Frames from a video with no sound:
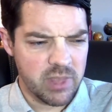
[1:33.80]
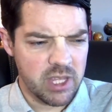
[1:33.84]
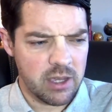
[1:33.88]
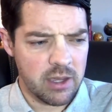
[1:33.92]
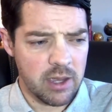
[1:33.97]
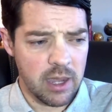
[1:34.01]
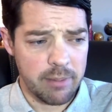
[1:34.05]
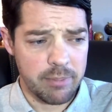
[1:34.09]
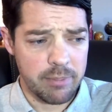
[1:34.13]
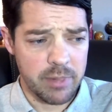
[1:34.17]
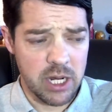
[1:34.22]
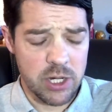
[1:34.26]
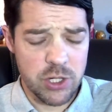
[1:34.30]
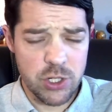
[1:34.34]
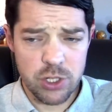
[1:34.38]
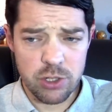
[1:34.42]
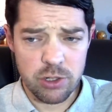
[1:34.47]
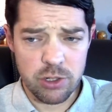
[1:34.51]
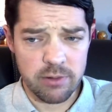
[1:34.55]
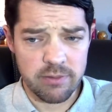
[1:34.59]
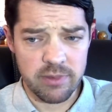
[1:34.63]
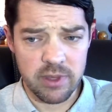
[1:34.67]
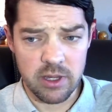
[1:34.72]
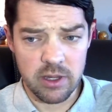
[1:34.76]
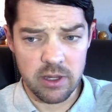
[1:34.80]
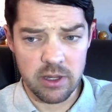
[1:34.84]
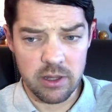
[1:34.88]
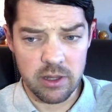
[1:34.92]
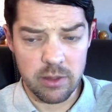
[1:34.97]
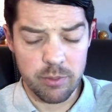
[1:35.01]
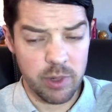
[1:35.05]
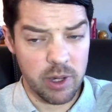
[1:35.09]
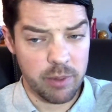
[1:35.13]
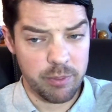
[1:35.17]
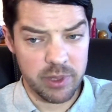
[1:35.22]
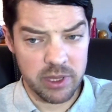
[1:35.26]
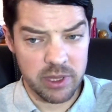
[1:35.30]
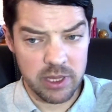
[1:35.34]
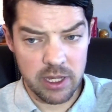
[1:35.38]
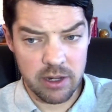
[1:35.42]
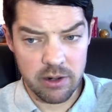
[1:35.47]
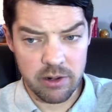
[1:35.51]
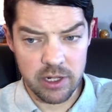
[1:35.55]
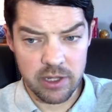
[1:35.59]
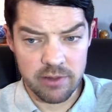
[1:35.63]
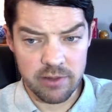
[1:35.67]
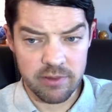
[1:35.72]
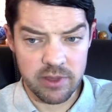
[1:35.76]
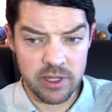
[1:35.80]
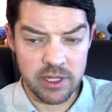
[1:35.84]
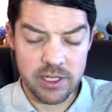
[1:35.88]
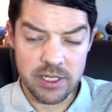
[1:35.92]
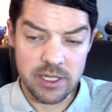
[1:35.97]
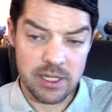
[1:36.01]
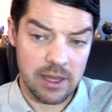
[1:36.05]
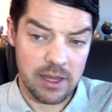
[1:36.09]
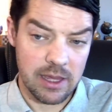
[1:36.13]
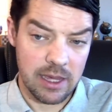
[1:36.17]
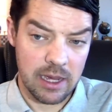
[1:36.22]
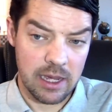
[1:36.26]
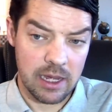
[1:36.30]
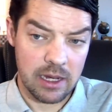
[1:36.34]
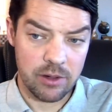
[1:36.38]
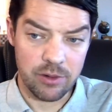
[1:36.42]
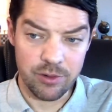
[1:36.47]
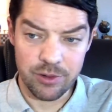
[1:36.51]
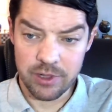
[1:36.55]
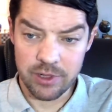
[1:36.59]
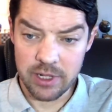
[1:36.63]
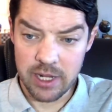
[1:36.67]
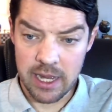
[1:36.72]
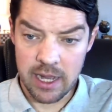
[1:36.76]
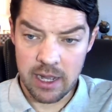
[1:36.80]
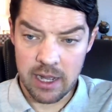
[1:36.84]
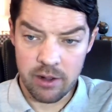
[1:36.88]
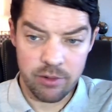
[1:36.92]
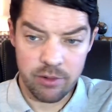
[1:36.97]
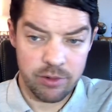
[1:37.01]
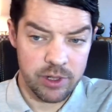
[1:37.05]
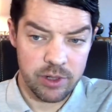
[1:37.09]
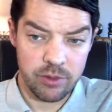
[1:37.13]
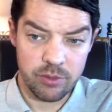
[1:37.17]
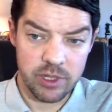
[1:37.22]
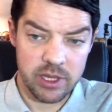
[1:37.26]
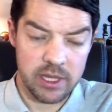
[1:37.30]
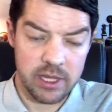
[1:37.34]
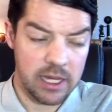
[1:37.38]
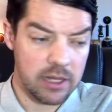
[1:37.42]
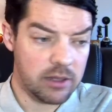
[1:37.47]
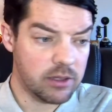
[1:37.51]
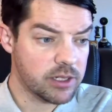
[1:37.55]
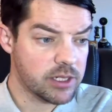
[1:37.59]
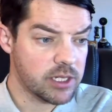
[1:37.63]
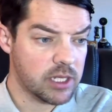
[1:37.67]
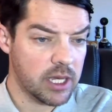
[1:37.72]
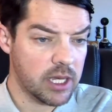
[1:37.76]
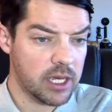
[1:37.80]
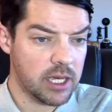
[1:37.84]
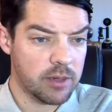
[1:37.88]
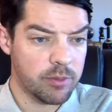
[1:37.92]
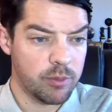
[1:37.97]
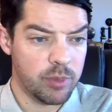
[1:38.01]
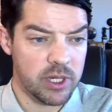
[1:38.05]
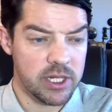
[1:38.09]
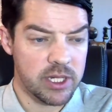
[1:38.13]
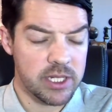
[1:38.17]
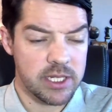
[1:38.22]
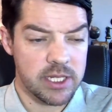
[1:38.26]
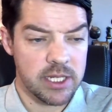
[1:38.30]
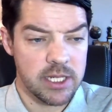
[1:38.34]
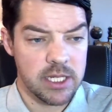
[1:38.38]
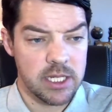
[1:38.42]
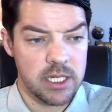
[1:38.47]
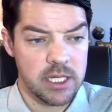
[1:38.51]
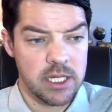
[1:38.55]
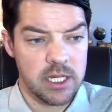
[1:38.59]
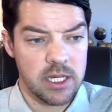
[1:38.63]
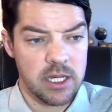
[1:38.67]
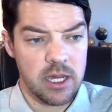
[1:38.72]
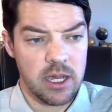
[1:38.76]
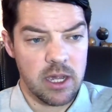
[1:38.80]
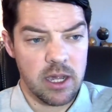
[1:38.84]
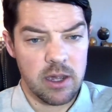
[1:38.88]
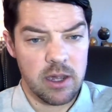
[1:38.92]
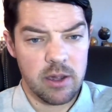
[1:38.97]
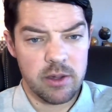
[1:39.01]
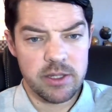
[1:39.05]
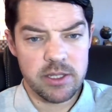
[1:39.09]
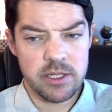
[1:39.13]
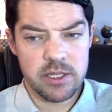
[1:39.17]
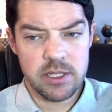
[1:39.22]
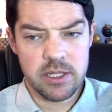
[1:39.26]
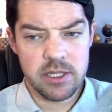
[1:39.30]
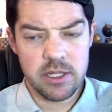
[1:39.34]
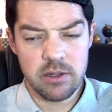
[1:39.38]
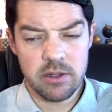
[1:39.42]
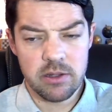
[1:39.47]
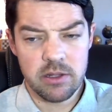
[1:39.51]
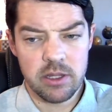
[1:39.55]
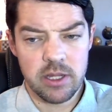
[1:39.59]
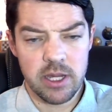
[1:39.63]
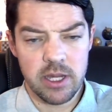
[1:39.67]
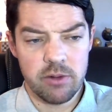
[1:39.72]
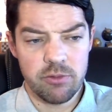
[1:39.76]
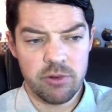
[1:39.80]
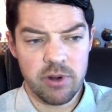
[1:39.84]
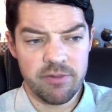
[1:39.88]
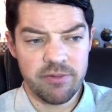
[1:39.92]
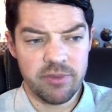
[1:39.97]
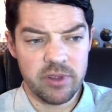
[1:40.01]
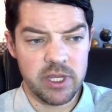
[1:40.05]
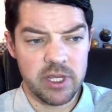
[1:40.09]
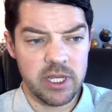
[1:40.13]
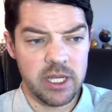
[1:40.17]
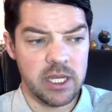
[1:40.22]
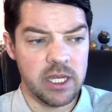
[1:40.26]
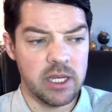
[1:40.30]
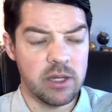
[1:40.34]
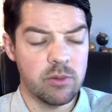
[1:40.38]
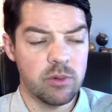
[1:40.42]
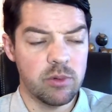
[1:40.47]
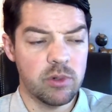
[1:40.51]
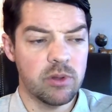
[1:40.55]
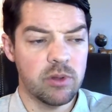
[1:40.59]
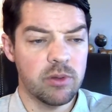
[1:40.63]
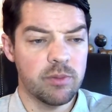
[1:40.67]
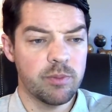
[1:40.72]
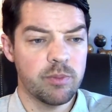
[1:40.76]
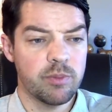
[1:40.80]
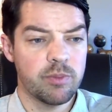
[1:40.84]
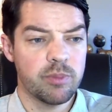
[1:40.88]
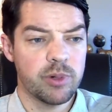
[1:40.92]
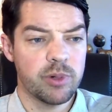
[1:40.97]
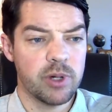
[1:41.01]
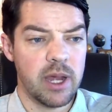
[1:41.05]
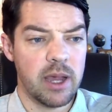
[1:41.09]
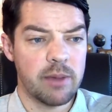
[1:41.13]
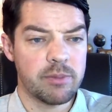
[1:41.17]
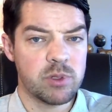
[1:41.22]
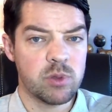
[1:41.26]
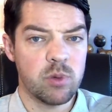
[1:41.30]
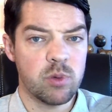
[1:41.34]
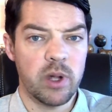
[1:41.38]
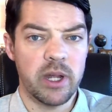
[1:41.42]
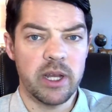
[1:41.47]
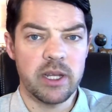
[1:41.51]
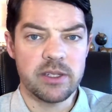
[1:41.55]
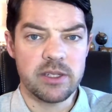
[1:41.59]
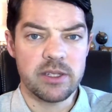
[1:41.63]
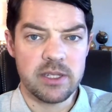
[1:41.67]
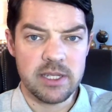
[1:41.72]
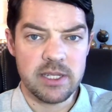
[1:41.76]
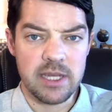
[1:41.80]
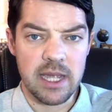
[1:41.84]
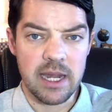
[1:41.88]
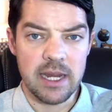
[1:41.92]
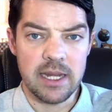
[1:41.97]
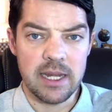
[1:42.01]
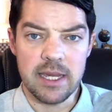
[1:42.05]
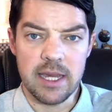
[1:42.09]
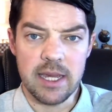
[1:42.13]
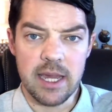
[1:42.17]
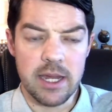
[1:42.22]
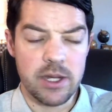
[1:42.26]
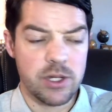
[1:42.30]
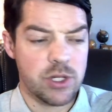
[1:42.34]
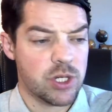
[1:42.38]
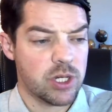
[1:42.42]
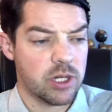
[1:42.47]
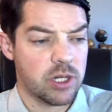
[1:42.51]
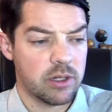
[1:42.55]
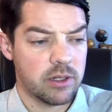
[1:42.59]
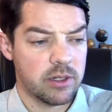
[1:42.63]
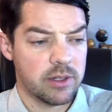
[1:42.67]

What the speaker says: I'm not sure of the popularity of this then or now and what that looks like, but it's still roughly equal. Perhaps white has a tiny edge.